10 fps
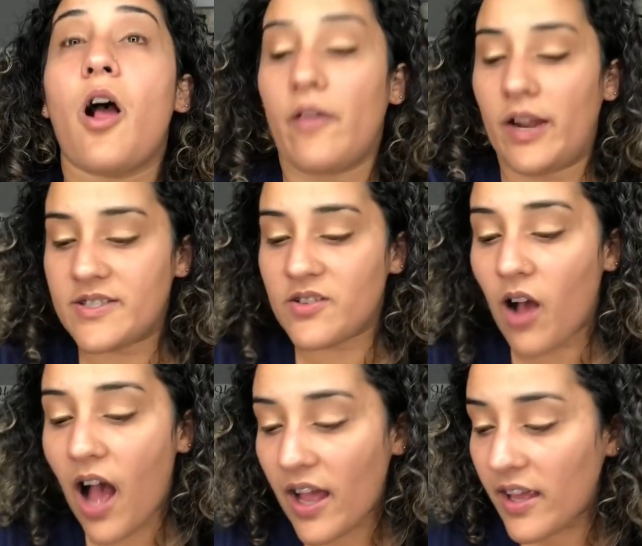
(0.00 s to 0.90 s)
Alright,
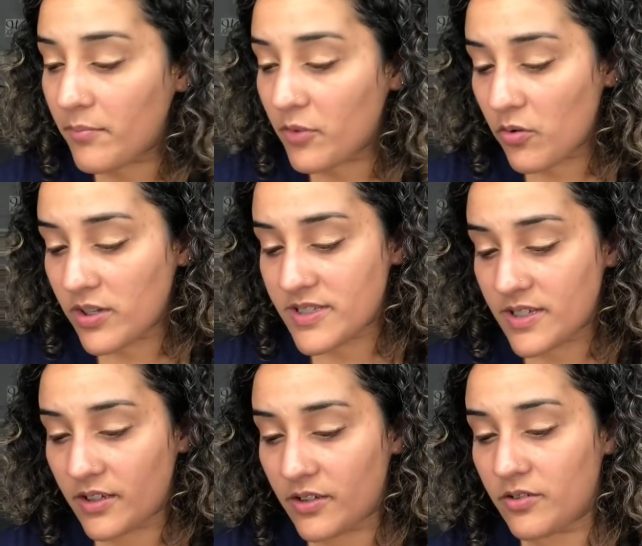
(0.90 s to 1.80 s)
so I'm going
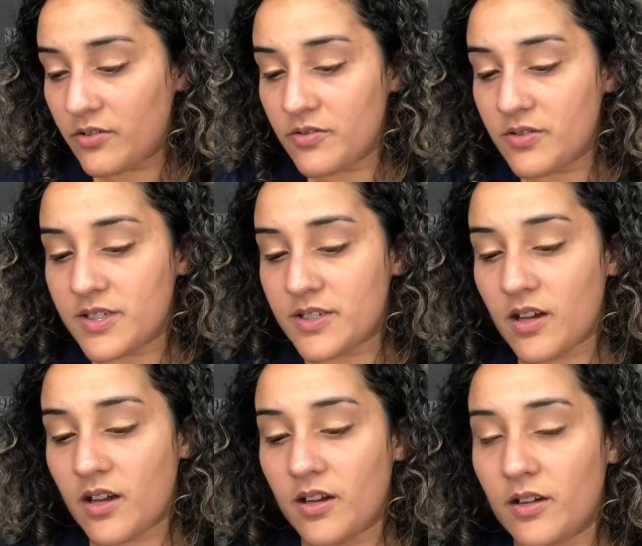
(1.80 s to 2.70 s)
to use
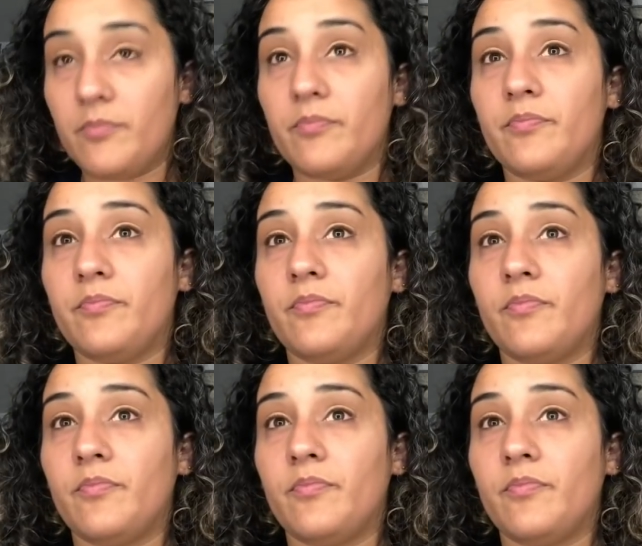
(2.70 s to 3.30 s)
that